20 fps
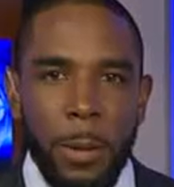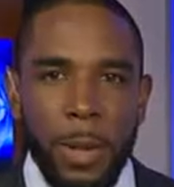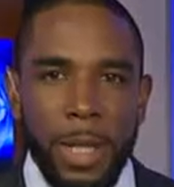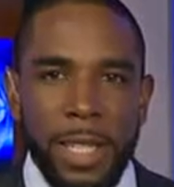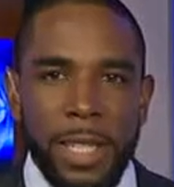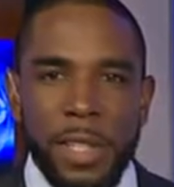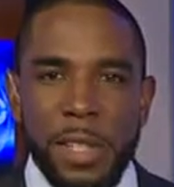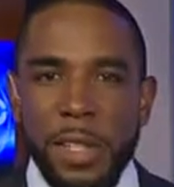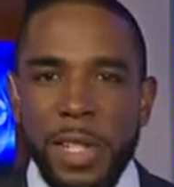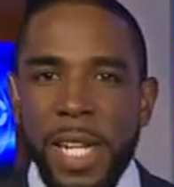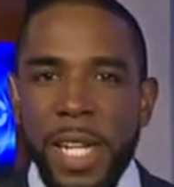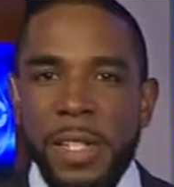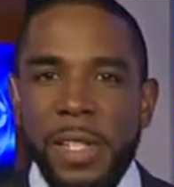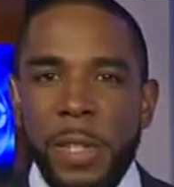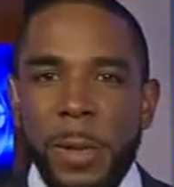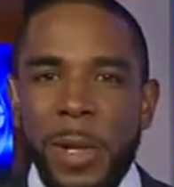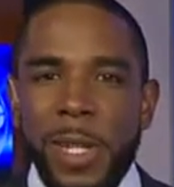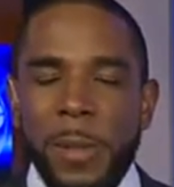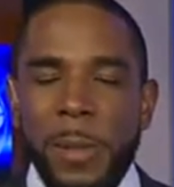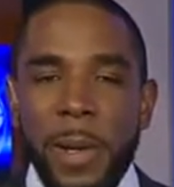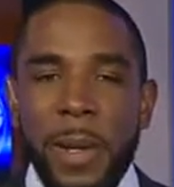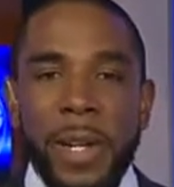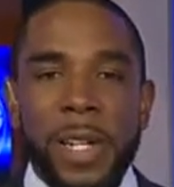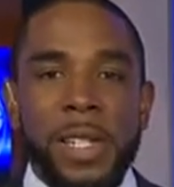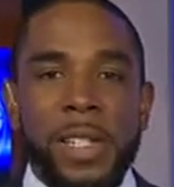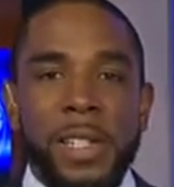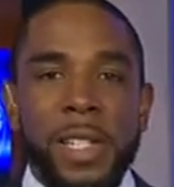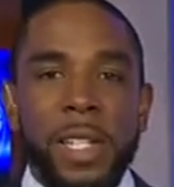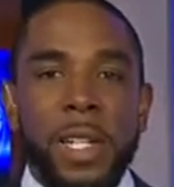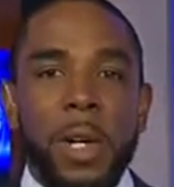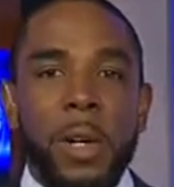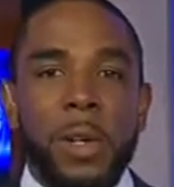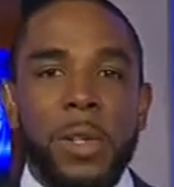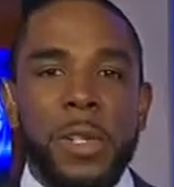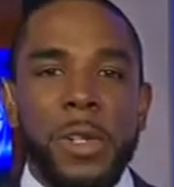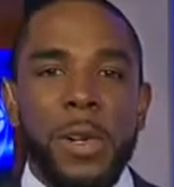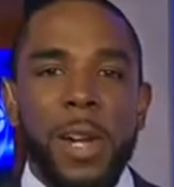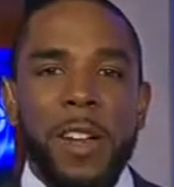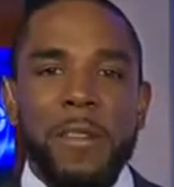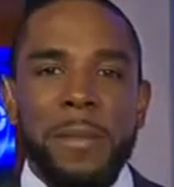Well, it's a chance to experience the
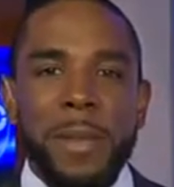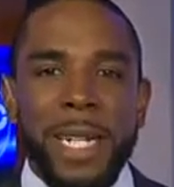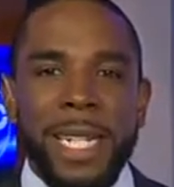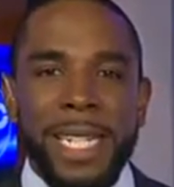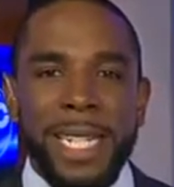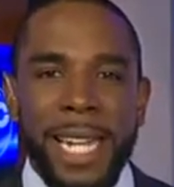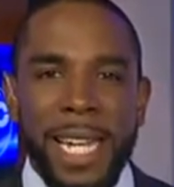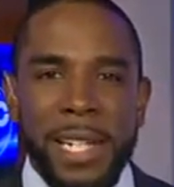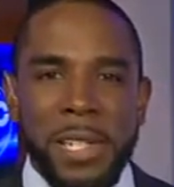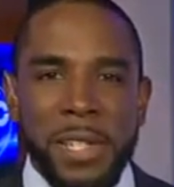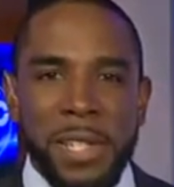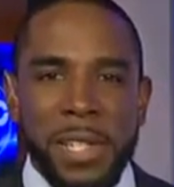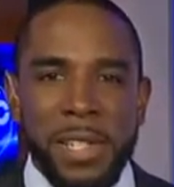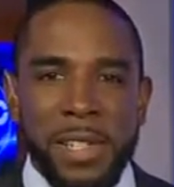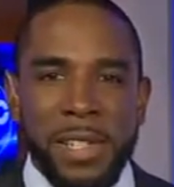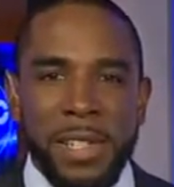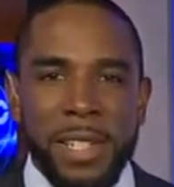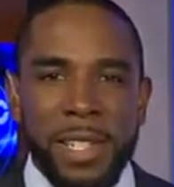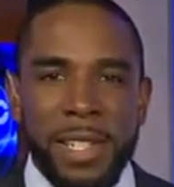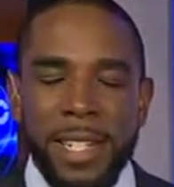culture of many nations.